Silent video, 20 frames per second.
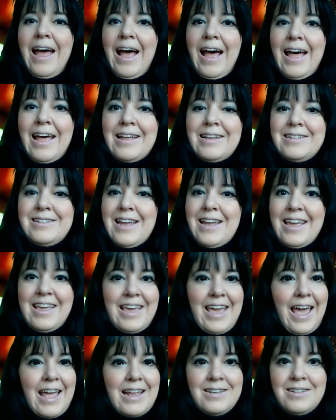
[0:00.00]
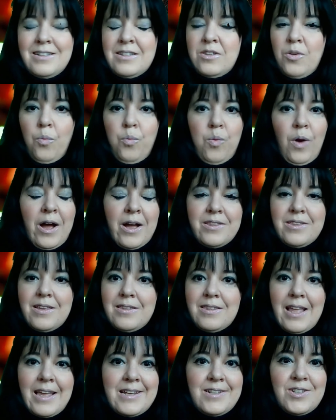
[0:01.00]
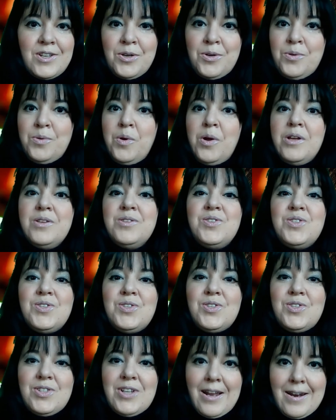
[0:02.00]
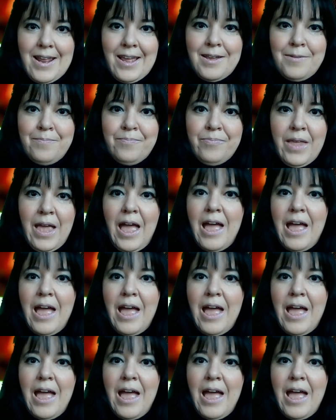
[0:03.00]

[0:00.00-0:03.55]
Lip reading: And again, the work that they do, stunning.